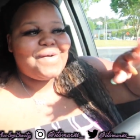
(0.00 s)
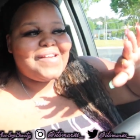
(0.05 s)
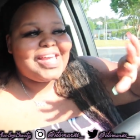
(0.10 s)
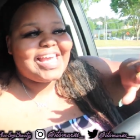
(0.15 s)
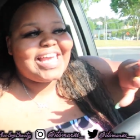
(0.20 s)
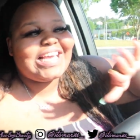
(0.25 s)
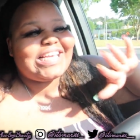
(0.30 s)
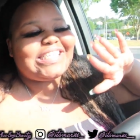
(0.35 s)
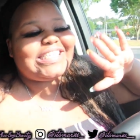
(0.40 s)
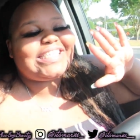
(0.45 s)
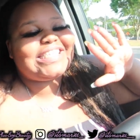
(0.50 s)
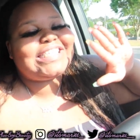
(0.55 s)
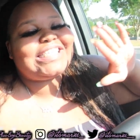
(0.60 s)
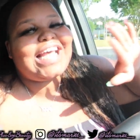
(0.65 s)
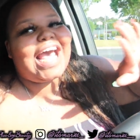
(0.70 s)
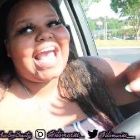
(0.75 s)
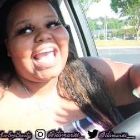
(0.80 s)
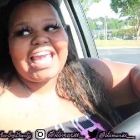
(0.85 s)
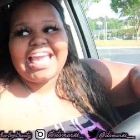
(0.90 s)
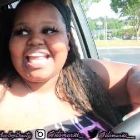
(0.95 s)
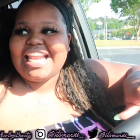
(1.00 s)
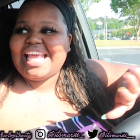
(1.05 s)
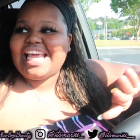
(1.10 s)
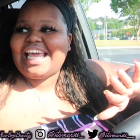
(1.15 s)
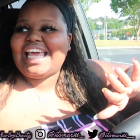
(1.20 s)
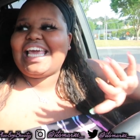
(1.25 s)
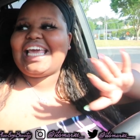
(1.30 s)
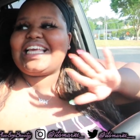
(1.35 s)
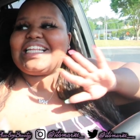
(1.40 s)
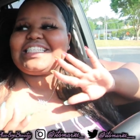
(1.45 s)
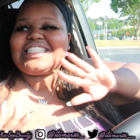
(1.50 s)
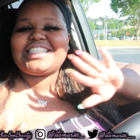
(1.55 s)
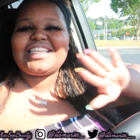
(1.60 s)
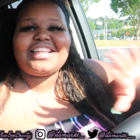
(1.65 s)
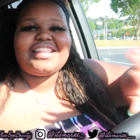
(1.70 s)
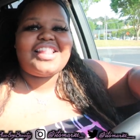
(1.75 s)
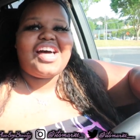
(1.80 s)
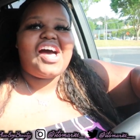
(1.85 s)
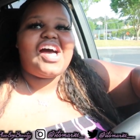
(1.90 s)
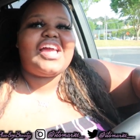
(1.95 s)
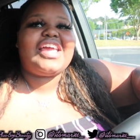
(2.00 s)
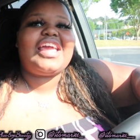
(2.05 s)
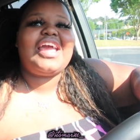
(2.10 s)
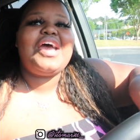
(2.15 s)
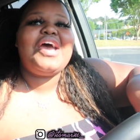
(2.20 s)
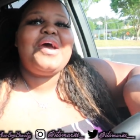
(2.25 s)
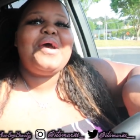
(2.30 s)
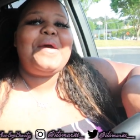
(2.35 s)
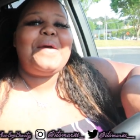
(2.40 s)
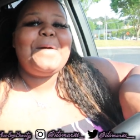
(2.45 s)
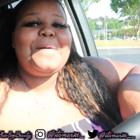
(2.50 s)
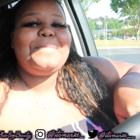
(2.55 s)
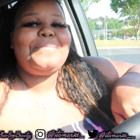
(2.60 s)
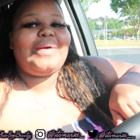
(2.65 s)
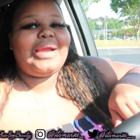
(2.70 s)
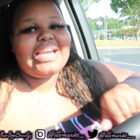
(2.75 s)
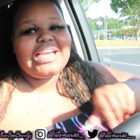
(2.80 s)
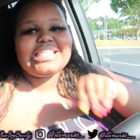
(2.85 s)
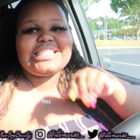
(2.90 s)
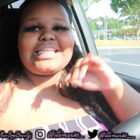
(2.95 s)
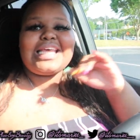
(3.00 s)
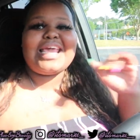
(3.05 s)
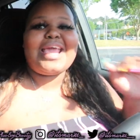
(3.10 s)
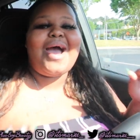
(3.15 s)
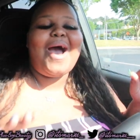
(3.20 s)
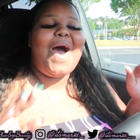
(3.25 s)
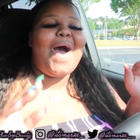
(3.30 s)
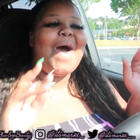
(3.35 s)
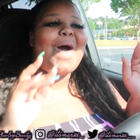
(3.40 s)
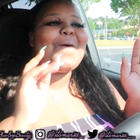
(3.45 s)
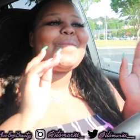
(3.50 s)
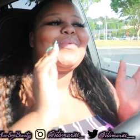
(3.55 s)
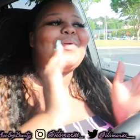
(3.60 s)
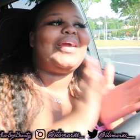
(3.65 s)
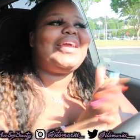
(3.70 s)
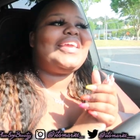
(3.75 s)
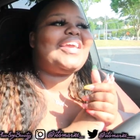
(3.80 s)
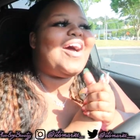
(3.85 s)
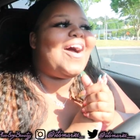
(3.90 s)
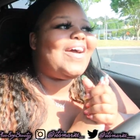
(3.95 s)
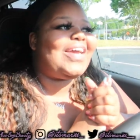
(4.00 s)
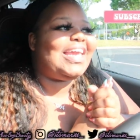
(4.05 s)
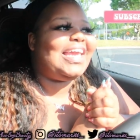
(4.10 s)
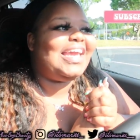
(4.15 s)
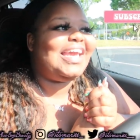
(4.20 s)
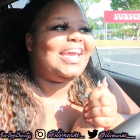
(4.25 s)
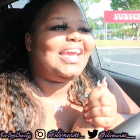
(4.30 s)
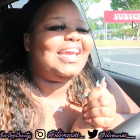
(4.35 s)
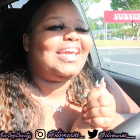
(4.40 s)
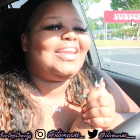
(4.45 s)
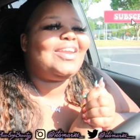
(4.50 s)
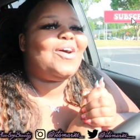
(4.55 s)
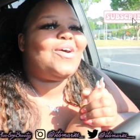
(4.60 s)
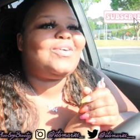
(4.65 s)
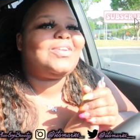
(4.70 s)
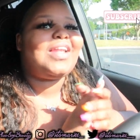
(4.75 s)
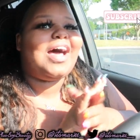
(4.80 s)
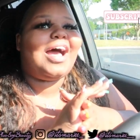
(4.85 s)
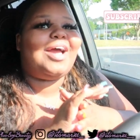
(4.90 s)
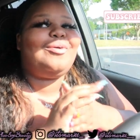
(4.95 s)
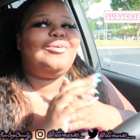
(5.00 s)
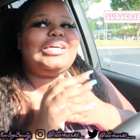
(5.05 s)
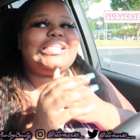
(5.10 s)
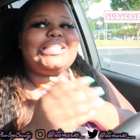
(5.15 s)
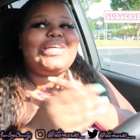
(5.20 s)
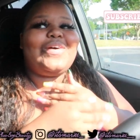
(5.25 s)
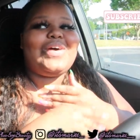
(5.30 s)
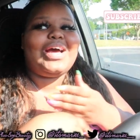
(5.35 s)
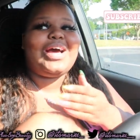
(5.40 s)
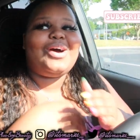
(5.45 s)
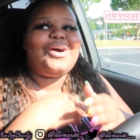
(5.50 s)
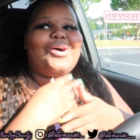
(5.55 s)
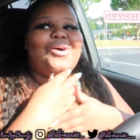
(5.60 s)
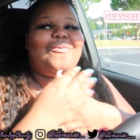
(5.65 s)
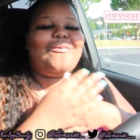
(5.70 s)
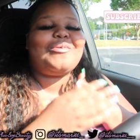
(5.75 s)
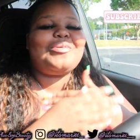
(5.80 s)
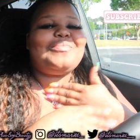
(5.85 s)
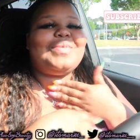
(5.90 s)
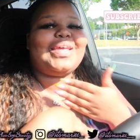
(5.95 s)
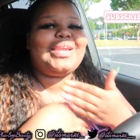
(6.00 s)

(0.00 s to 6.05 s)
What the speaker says: excited to like bring this to y'all, bring y'all in on like what's going on, what we've